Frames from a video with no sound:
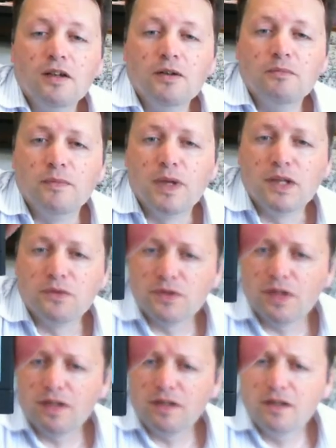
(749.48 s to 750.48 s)
Metal
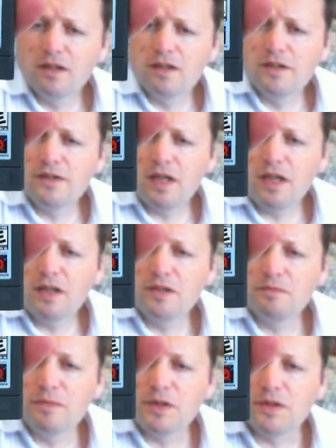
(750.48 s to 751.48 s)
Slug,
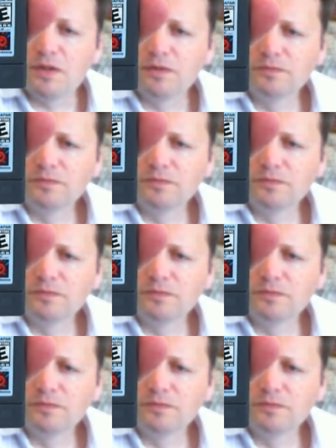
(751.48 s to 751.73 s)
second mission.